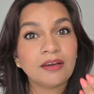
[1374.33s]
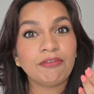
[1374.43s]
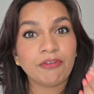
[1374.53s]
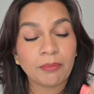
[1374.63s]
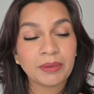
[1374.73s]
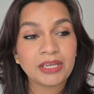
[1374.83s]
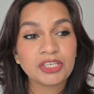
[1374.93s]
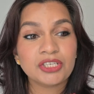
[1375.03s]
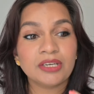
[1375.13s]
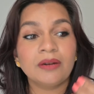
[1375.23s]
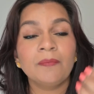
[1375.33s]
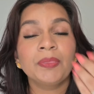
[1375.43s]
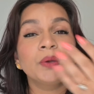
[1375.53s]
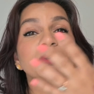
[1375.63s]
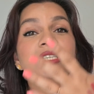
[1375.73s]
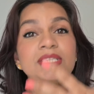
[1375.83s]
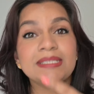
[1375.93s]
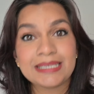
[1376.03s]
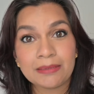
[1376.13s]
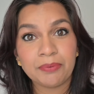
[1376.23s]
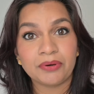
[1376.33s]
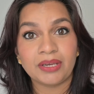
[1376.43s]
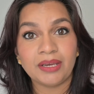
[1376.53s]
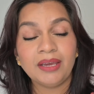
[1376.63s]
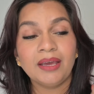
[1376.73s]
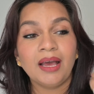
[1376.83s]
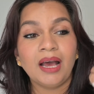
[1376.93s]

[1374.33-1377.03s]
a formulation which is slippery,